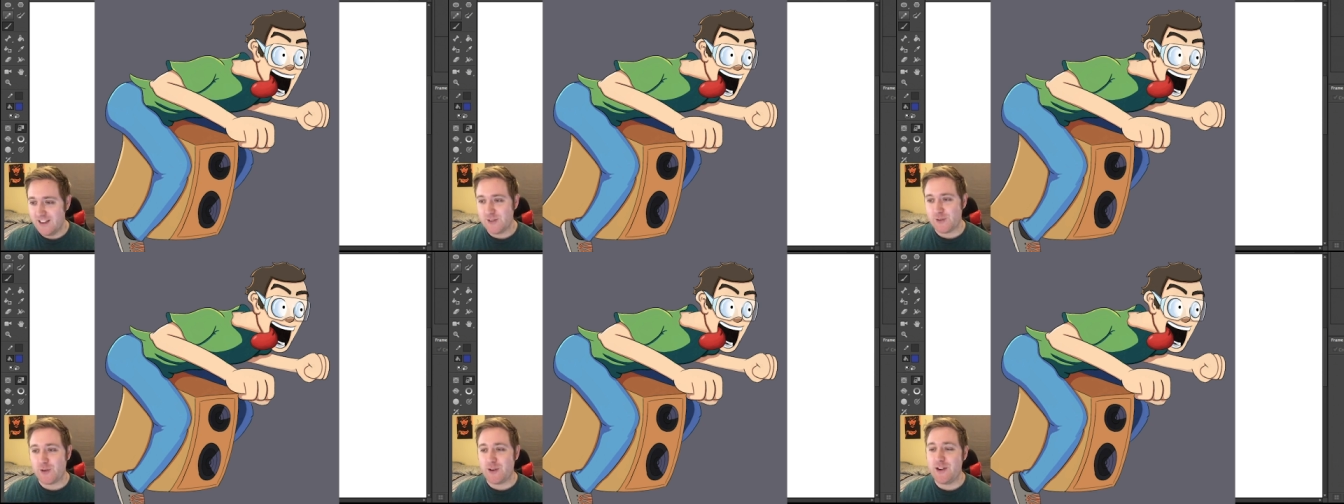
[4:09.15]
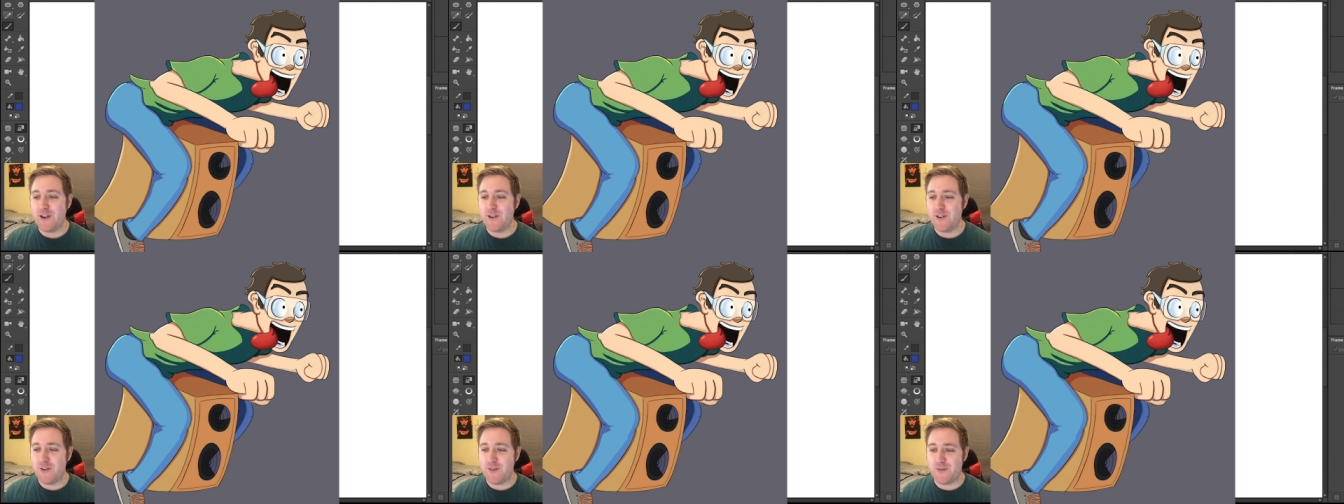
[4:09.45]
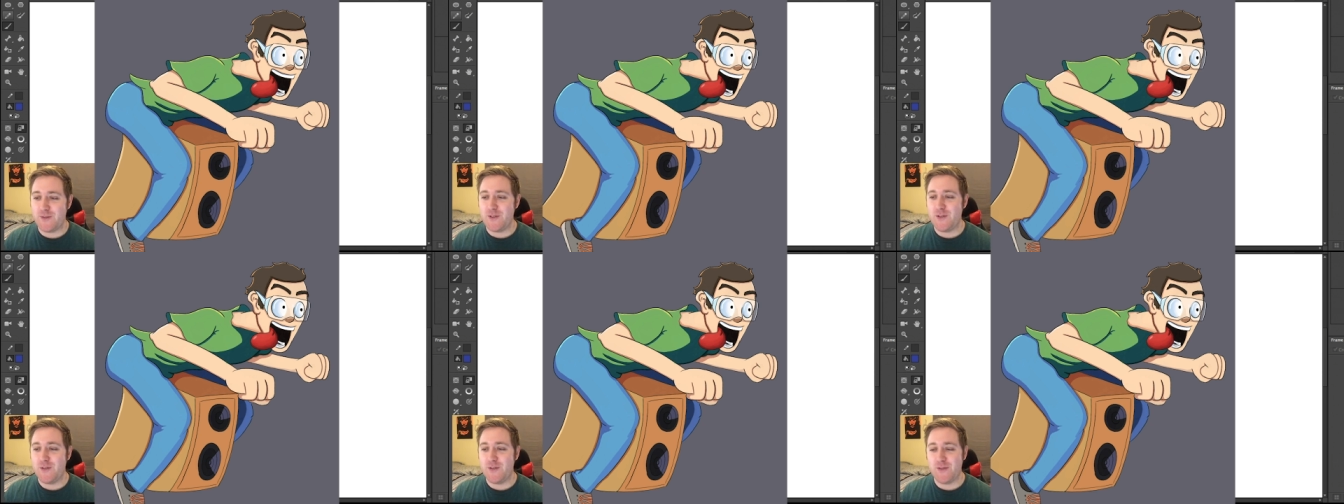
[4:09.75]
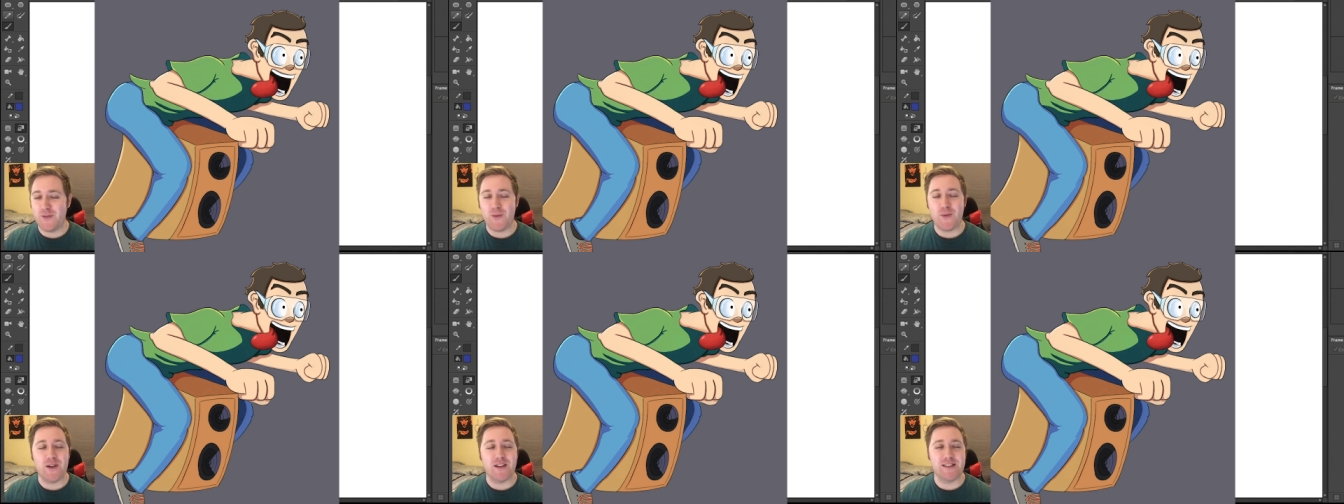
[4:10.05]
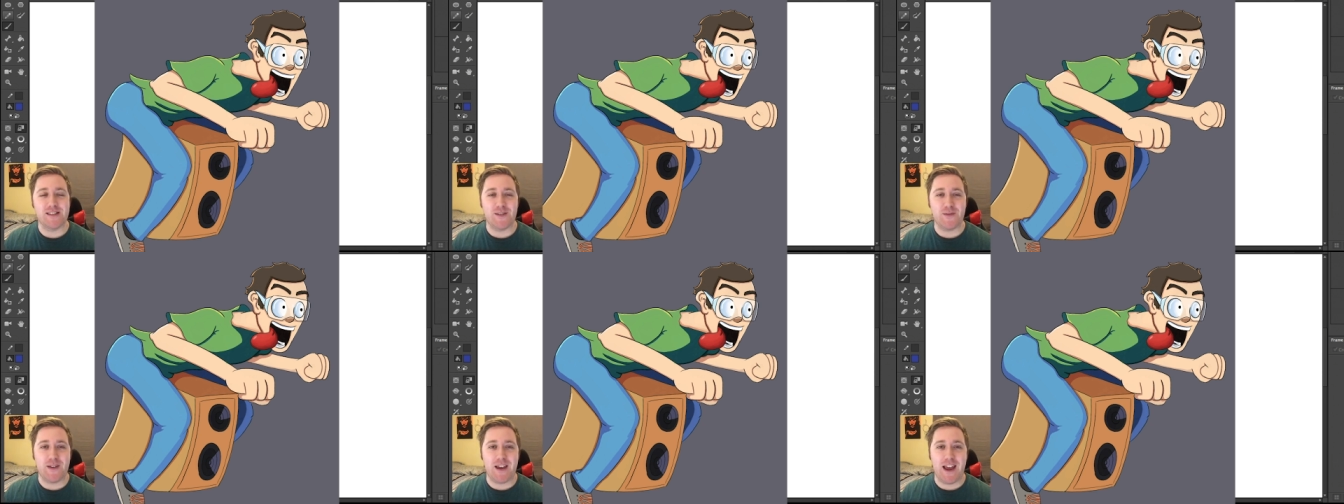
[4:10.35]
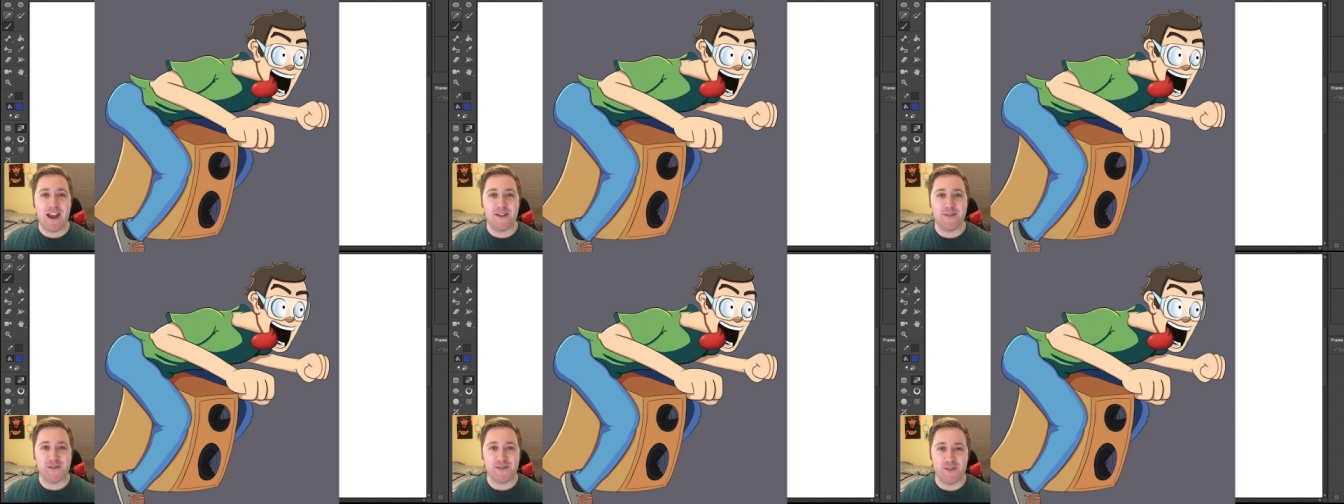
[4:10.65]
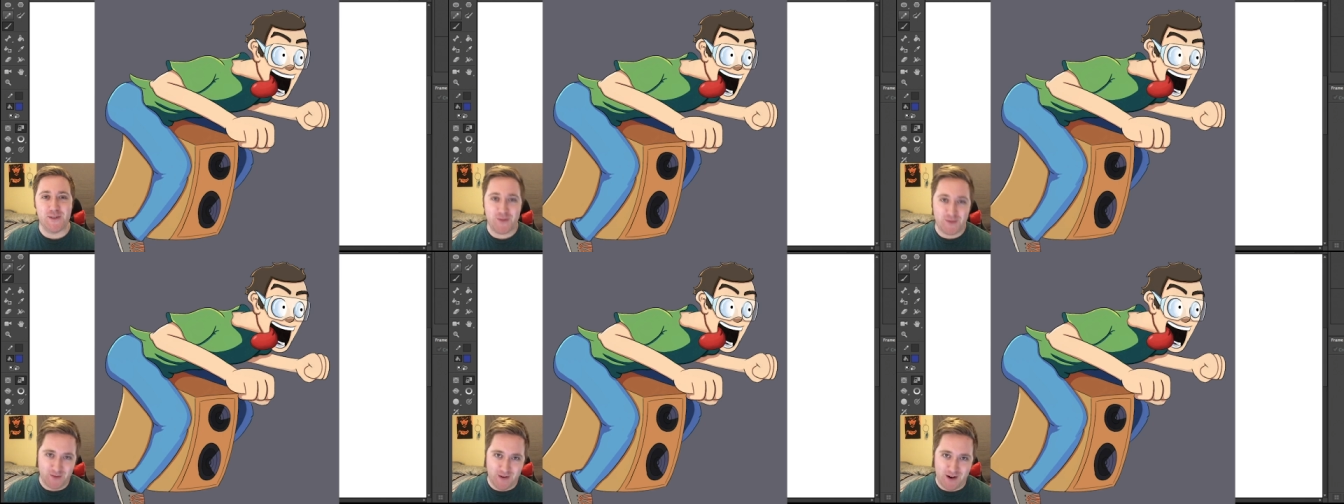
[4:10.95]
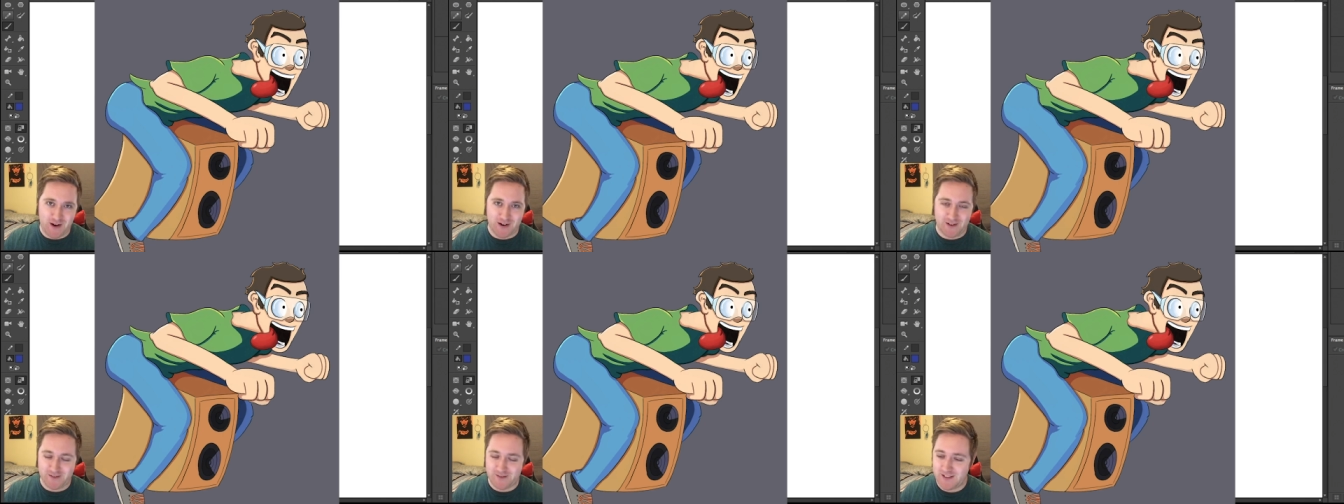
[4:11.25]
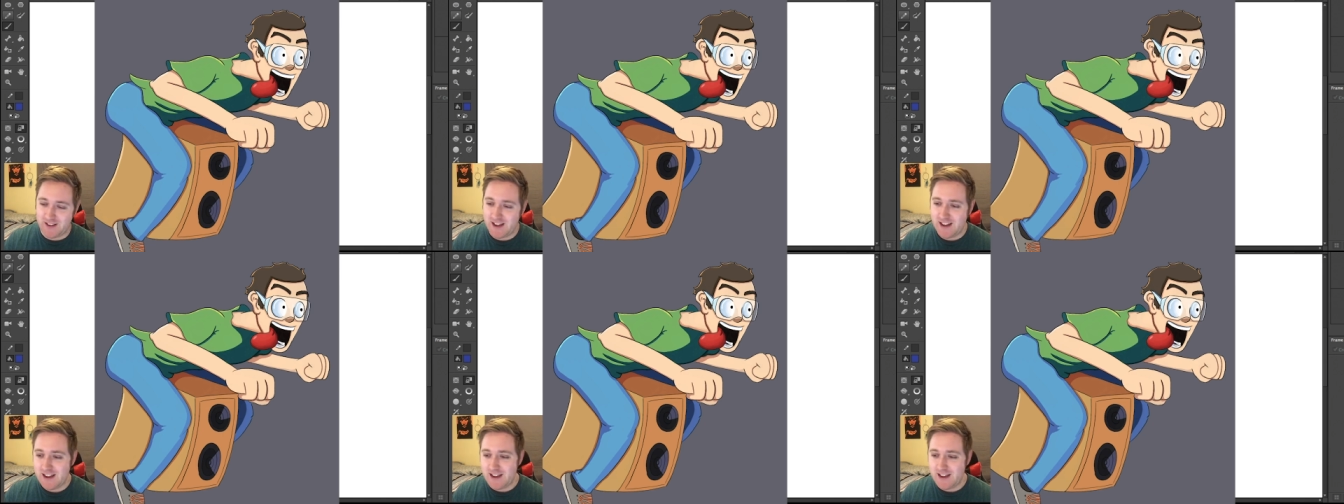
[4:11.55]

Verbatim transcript: So here are a few of the ones that we have so far.